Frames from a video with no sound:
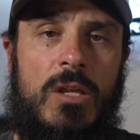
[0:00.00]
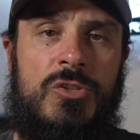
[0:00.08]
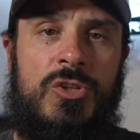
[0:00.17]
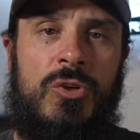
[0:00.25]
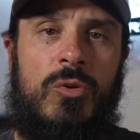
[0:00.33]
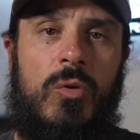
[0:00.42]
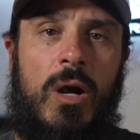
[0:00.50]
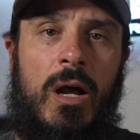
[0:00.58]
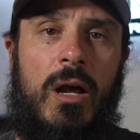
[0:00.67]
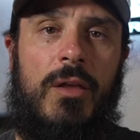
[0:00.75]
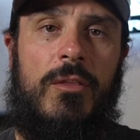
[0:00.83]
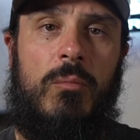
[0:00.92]
to
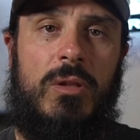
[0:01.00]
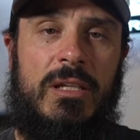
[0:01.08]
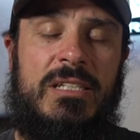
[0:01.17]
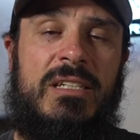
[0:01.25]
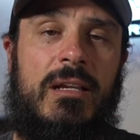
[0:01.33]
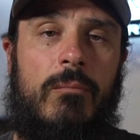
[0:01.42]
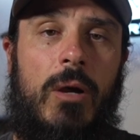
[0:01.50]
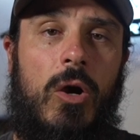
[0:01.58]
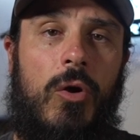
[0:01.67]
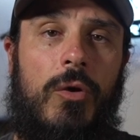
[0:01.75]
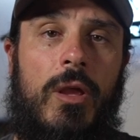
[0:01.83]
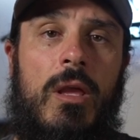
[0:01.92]
the ballistic
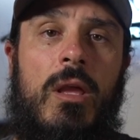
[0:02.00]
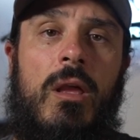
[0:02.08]
mode.